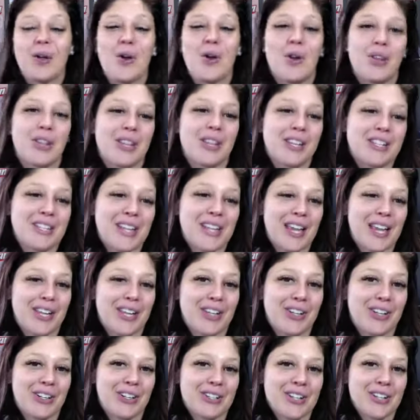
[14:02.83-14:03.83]
You can take
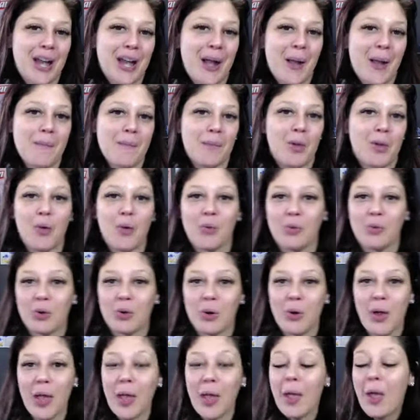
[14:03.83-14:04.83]
your time, go
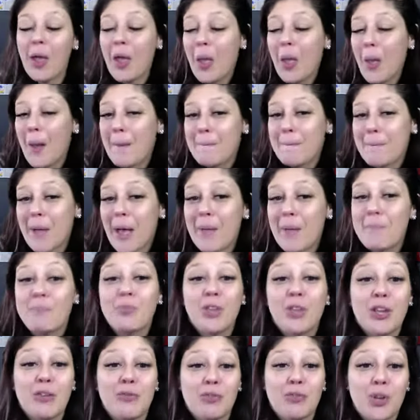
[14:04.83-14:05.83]
through it. But
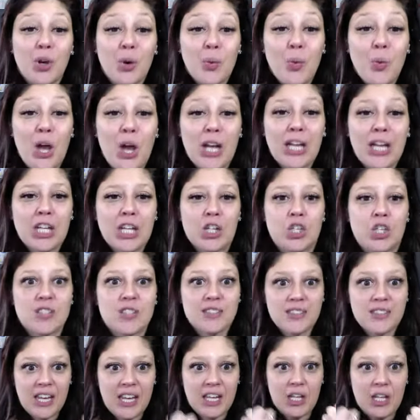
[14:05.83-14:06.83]
if you're wanting
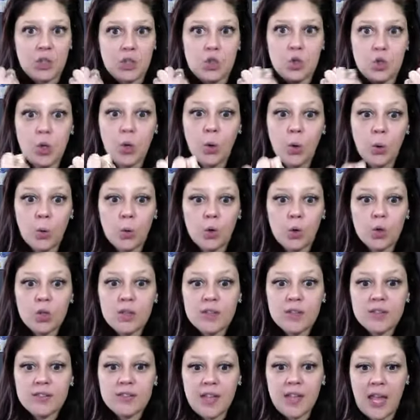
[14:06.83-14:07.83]
just
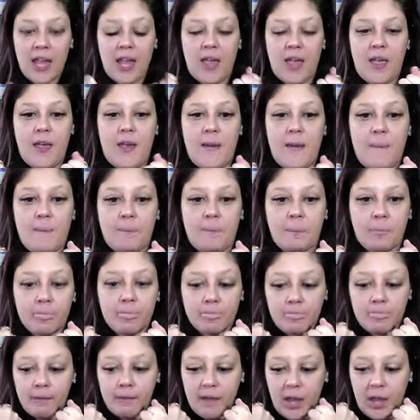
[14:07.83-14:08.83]
tools and
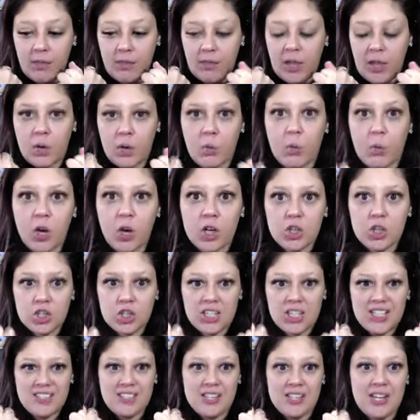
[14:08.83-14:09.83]

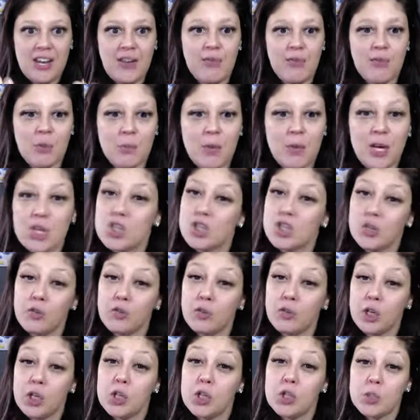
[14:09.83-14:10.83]
worksheets and information
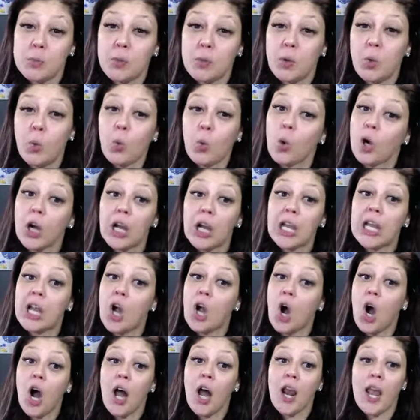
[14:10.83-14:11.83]
for you to be working
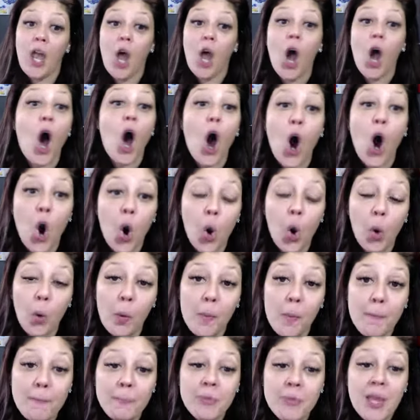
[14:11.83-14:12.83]
on at
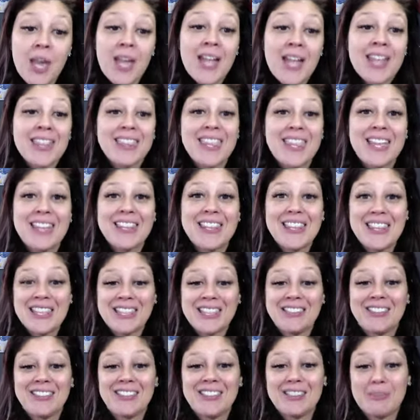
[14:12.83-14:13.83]
home, then
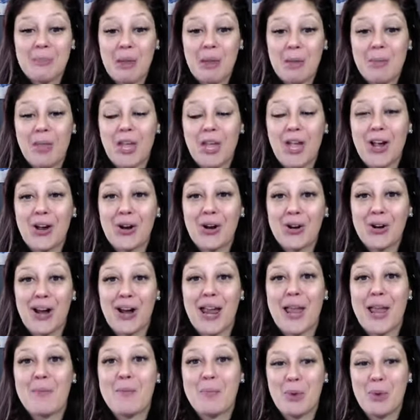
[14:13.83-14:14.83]
this is maybe a
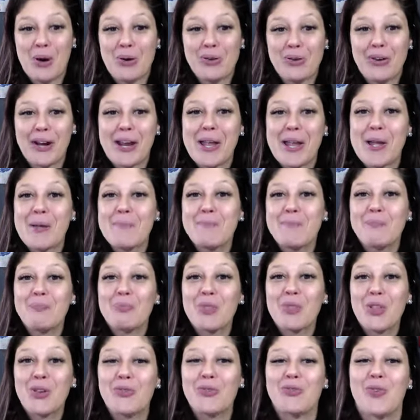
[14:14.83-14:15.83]
great program
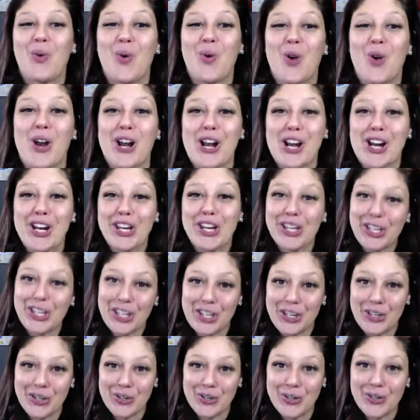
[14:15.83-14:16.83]
for
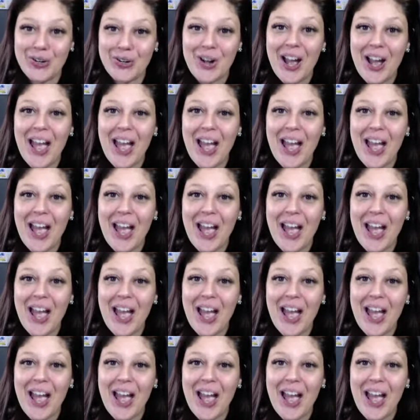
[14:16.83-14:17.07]
you.